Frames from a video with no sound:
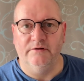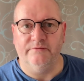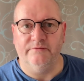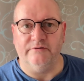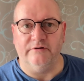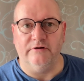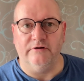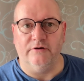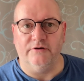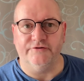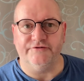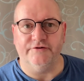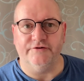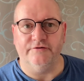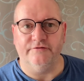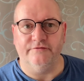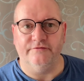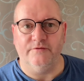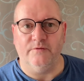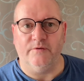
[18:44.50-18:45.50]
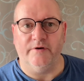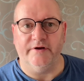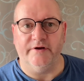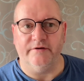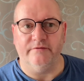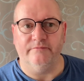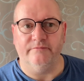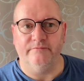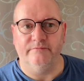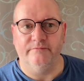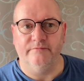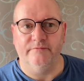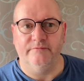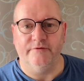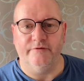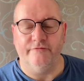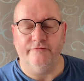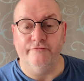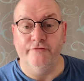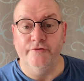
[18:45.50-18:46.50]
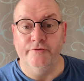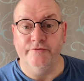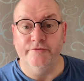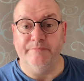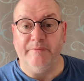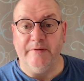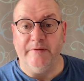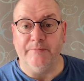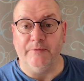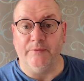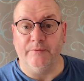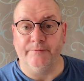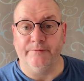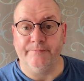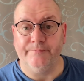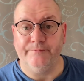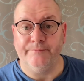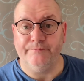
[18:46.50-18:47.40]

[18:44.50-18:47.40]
there's a lot of quite rude people.